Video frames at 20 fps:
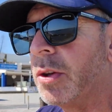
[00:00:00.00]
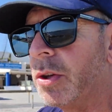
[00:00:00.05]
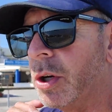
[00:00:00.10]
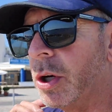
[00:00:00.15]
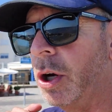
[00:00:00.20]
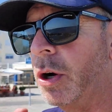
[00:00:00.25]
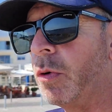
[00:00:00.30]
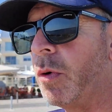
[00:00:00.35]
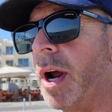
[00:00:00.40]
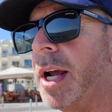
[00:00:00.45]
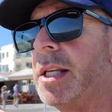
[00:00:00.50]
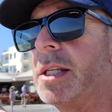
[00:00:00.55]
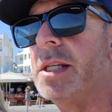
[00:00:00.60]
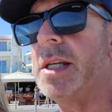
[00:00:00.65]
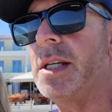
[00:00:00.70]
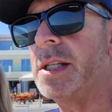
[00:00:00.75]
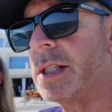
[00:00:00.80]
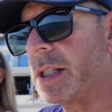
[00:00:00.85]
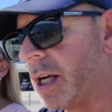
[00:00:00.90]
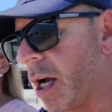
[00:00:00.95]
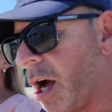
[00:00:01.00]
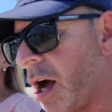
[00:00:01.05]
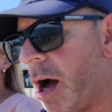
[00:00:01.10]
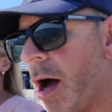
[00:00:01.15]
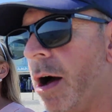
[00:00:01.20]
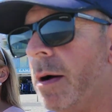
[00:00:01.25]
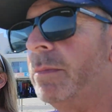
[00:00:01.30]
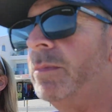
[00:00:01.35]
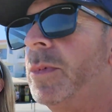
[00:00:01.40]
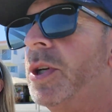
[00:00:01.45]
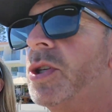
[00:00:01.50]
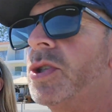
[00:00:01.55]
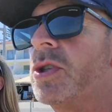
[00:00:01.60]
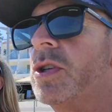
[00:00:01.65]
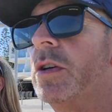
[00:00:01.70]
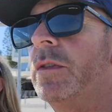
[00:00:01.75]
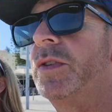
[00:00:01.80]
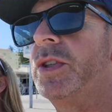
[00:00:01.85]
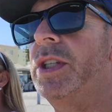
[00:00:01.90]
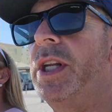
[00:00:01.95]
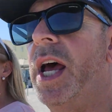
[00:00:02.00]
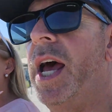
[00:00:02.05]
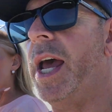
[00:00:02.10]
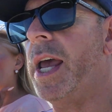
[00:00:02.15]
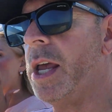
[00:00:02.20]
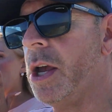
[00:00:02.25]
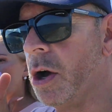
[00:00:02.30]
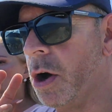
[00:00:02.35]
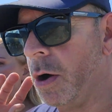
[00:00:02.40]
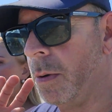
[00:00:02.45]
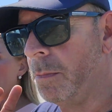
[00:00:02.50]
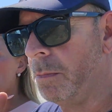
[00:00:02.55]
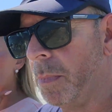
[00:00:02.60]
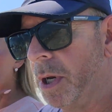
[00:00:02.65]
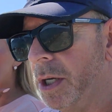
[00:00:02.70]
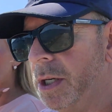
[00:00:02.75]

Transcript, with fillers: the greatest calmness of the day on